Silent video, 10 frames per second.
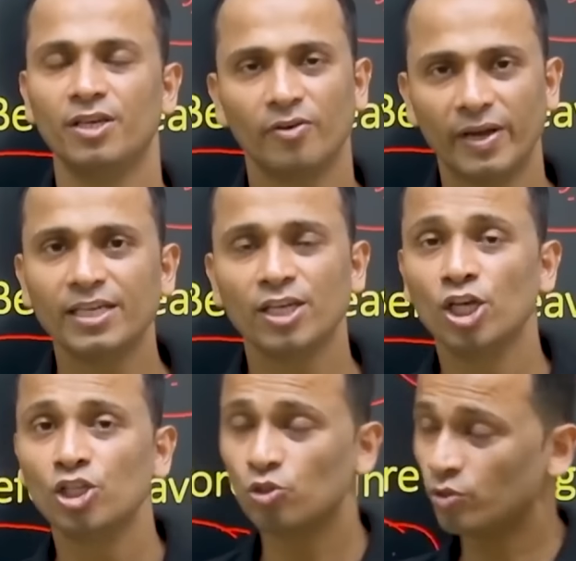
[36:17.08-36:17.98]
right?
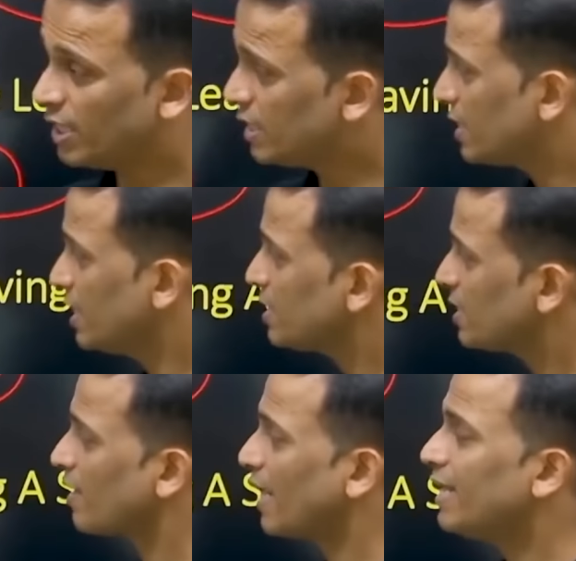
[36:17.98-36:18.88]
So this is
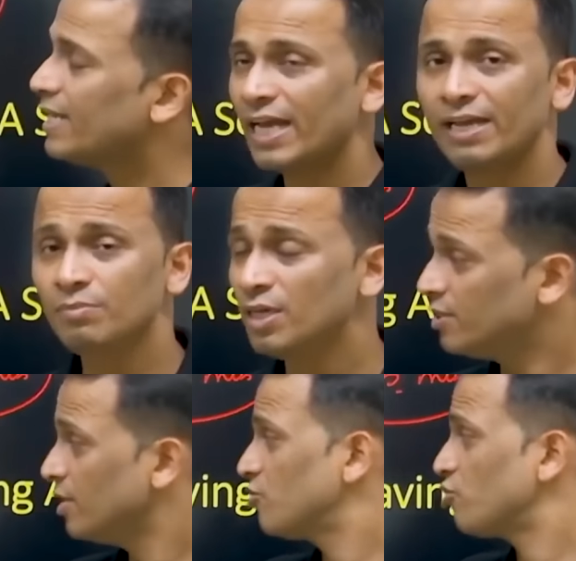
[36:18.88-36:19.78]
the right time.
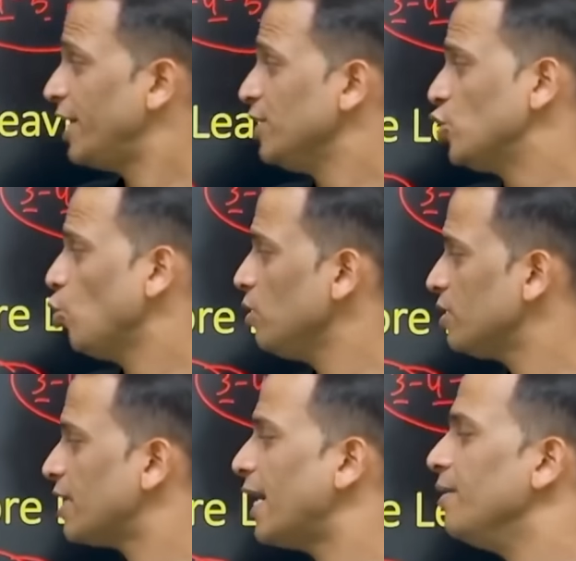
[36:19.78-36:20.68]
The
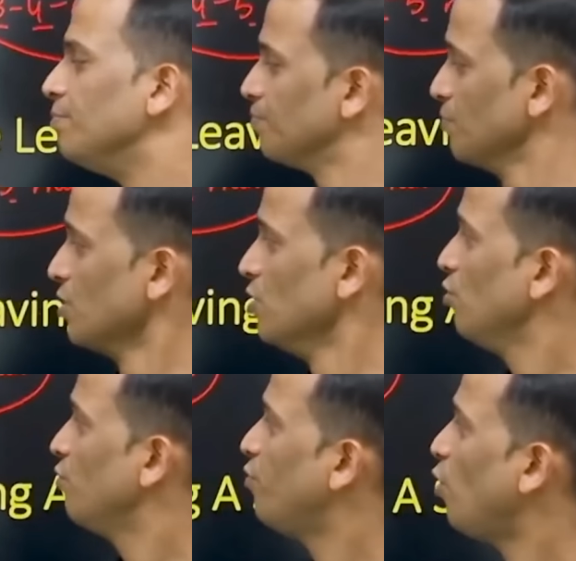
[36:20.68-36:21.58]
threshold time
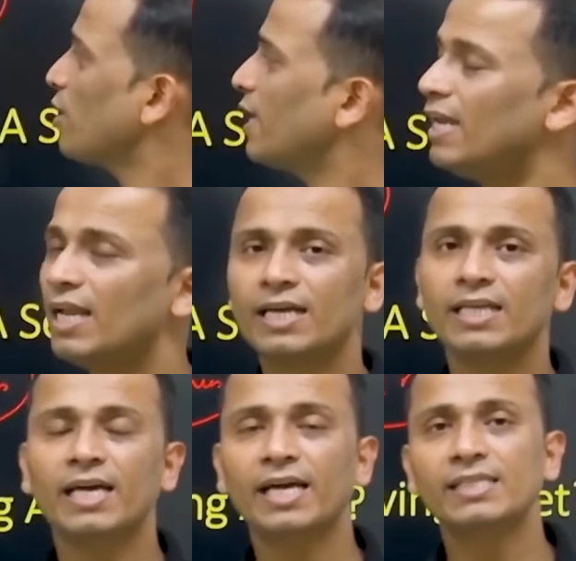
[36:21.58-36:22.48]
for
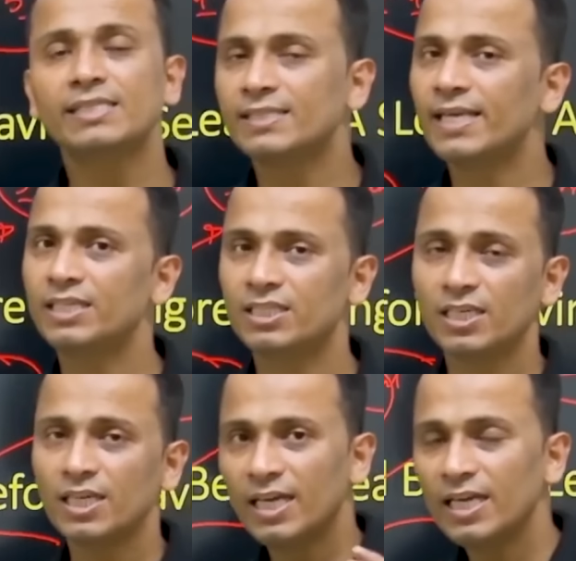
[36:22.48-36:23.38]
LRDI set
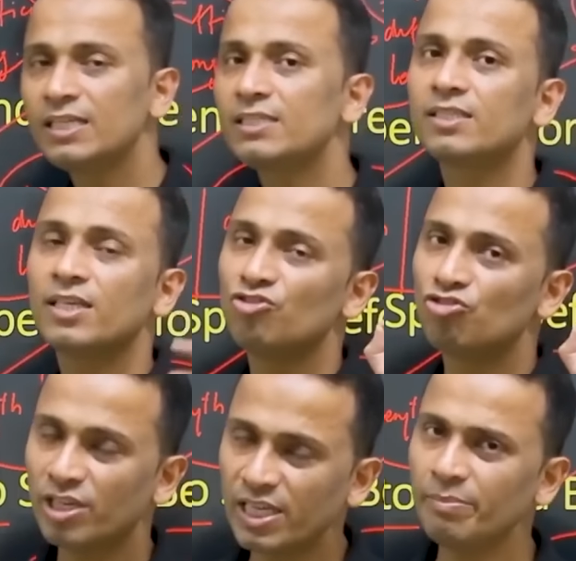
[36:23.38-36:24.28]
is
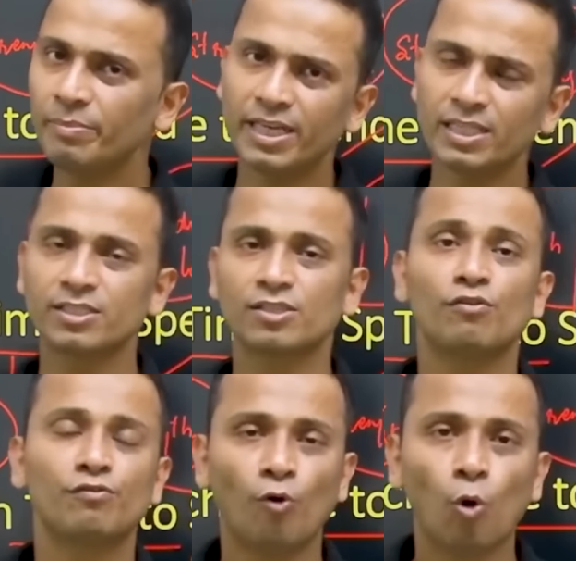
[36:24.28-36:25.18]
3
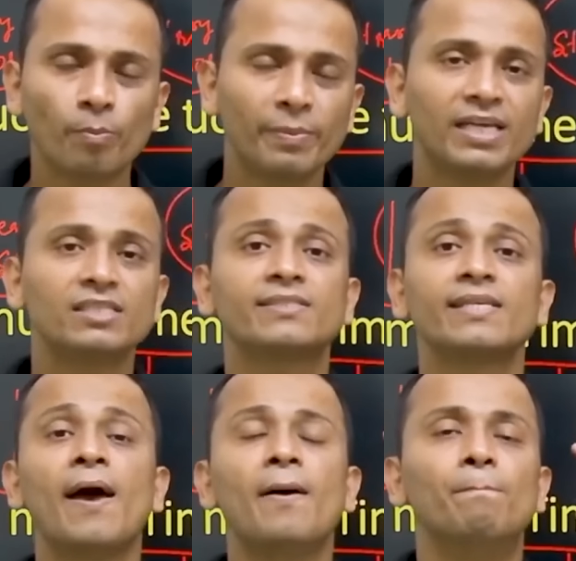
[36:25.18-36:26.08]
minutes, 4 minutes,
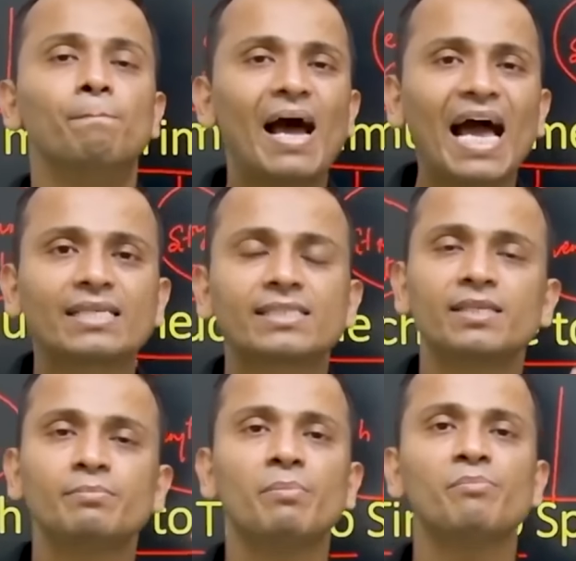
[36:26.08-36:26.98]

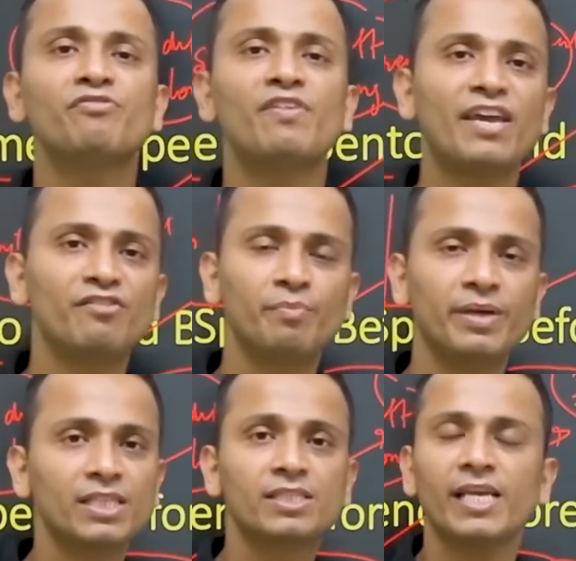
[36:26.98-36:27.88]
maximum 5
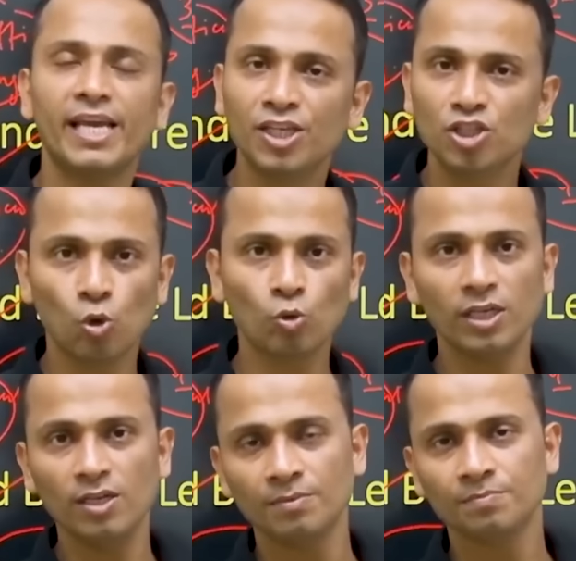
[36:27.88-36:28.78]
minutes in
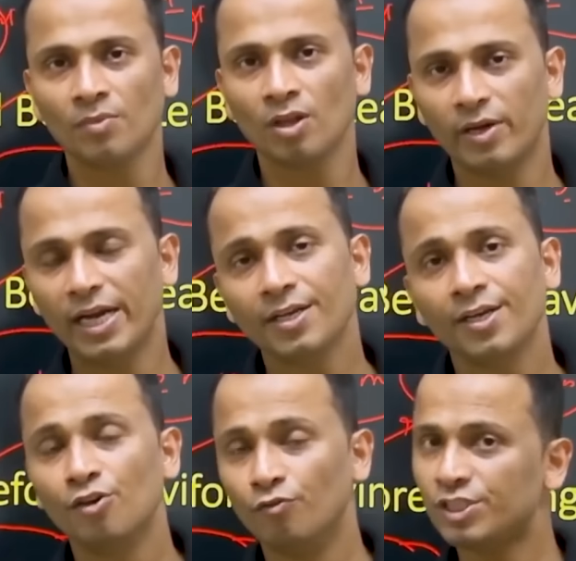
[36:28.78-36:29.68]
total, right?
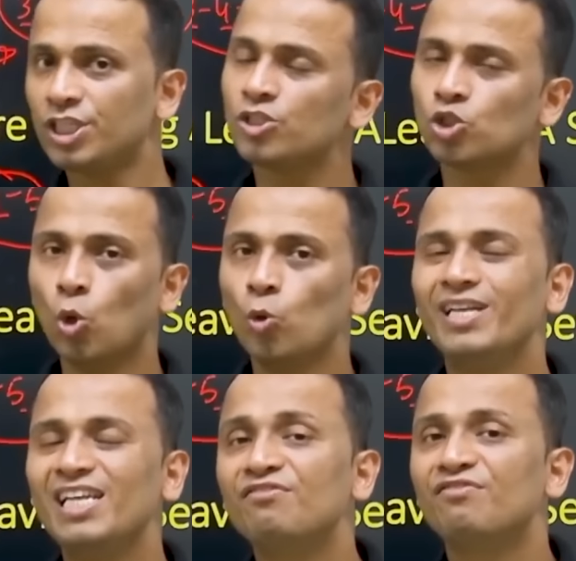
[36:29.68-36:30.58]
Which is
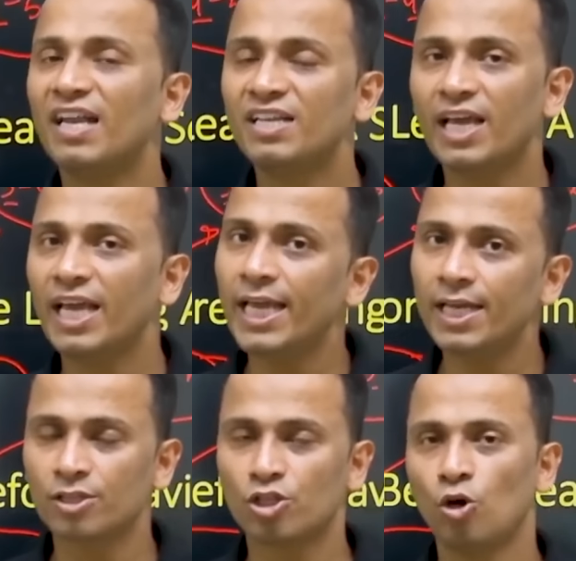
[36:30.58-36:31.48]
only
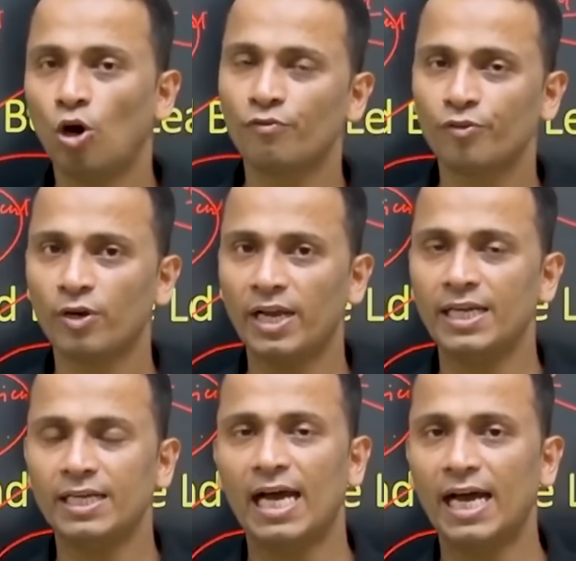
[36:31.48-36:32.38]
1/8 of your
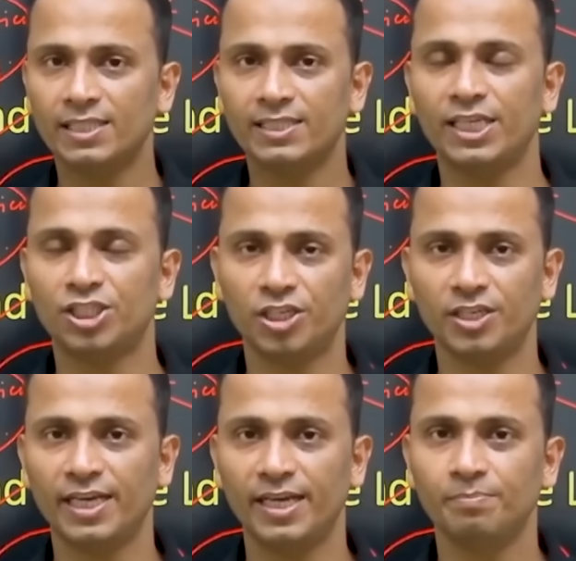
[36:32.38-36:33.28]
entire
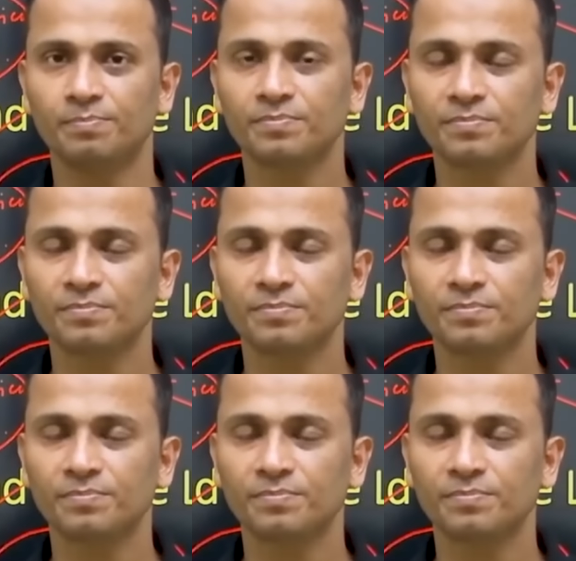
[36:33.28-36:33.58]
section time.